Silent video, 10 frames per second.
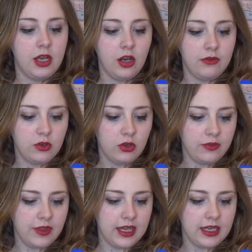I've
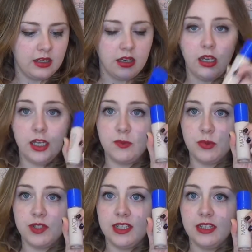got that in light
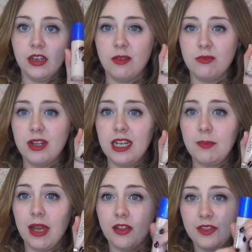porcelain. I'm really
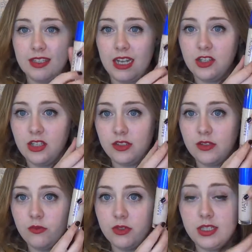pale. This actually
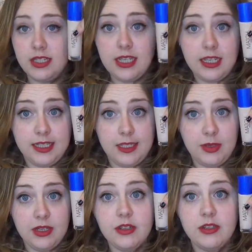looks ridiculously
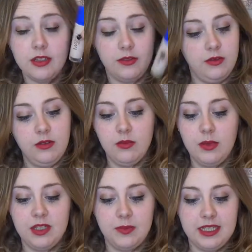pale
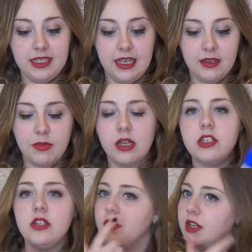compared to my skin, but I
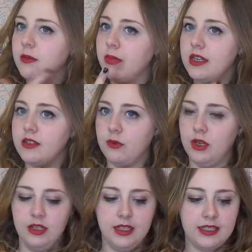do find it blends
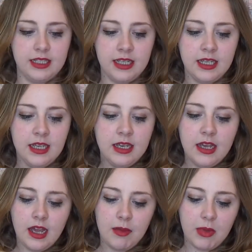quite nicely.
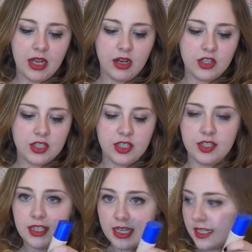And I just
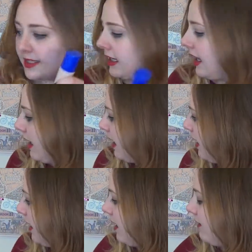use this,
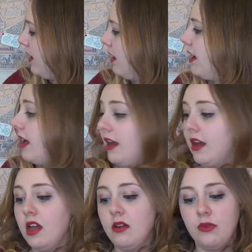and then I
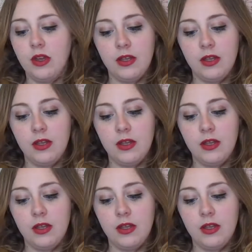have